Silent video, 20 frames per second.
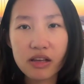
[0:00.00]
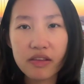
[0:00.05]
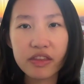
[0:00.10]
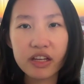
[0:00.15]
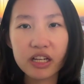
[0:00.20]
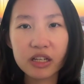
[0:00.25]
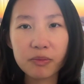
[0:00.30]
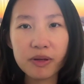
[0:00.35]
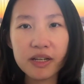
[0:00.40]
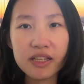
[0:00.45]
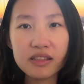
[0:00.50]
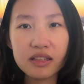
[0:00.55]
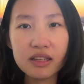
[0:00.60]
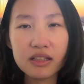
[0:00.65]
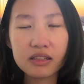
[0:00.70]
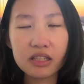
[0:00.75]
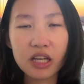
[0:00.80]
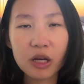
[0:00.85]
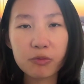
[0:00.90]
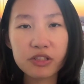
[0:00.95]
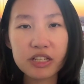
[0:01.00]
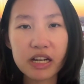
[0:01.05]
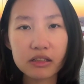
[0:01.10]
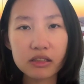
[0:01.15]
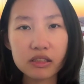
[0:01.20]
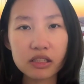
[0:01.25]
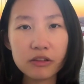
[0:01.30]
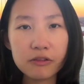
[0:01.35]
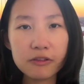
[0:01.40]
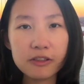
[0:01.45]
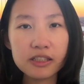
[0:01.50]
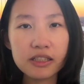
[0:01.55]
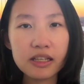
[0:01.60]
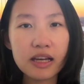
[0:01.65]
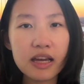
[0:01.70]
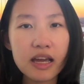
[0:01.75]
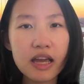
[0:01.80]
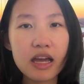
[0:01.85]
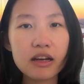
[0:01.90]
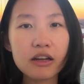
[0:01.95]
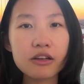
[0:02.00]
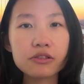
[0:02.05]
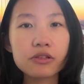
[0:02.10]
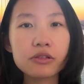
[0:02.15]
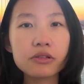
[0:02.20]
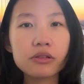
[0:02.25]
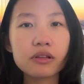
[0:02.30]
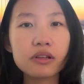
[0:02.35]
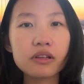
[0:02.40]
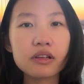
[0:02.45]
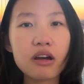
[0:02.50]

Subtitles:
their business objectives, and also